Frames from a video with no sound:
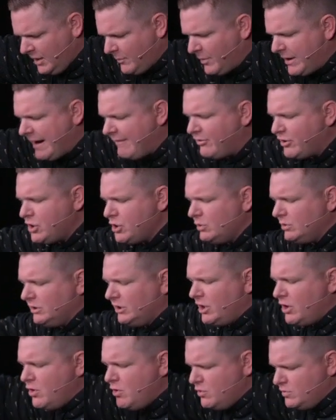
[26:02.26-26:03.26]
And whatever you
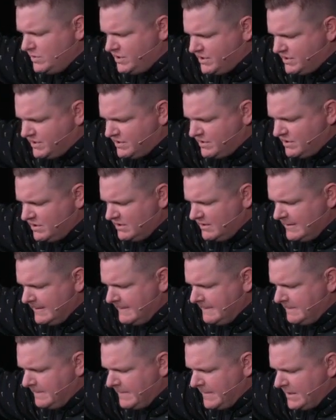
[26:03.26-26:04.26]
loose
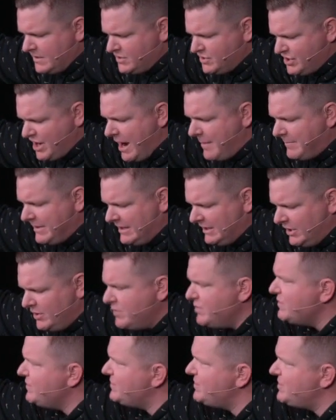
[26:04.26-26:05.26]
shall be
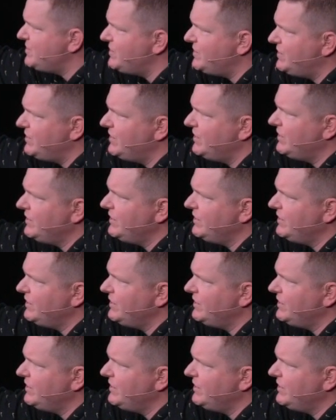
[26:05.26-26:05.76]
loosed.